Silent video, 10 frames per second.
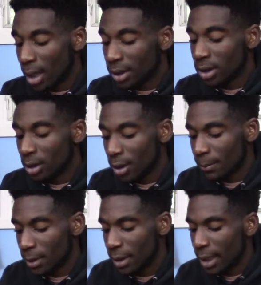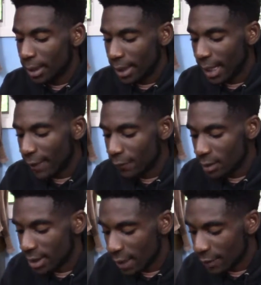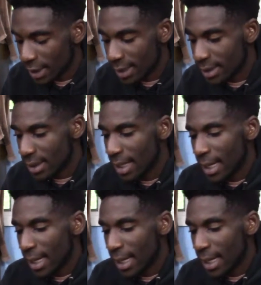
sharper than the iPhone 7s